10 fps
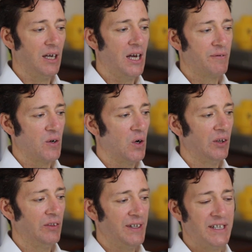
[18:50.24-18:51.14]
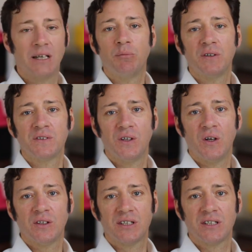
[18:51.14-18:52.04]
I've got these number of
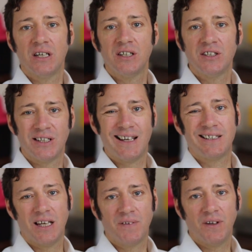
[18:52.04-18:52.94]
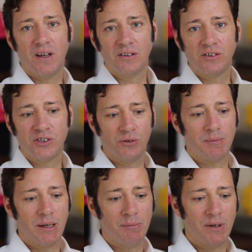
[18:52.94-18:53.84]
slots to get stuff done
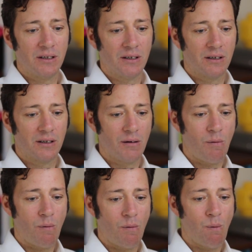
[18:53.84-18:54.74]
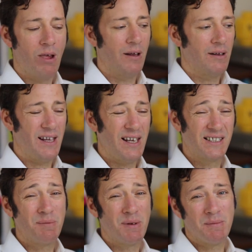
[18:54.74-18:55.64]
during my month. It's
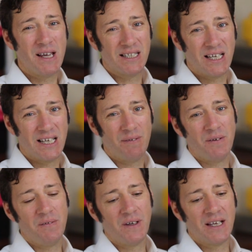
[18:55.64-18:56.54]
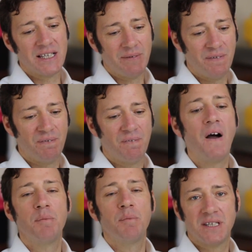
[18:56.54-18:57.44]
going to be amazing if you even get
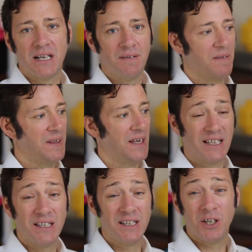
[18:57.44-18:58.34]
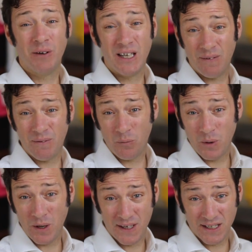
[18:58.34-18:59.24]
75% of the things that you do, even
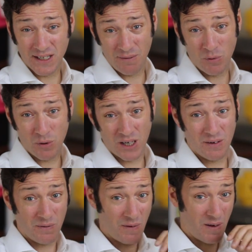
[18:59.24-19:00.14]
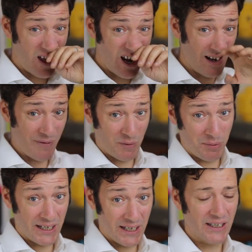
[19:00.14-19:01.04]
with this more higher level
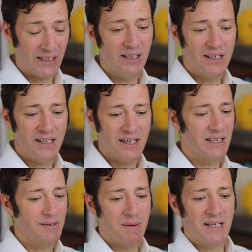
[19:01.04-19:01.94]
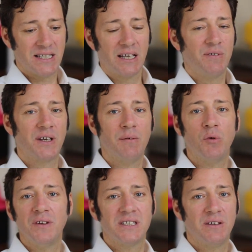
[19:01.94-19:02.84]
planning. It's going to be amazing if you get
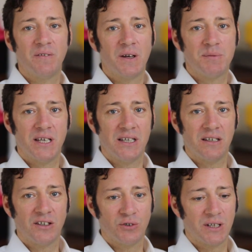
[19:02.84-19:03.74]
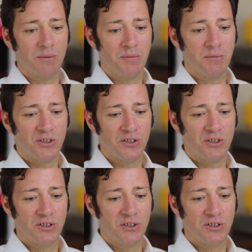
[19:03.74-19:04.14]
more than 75% done during your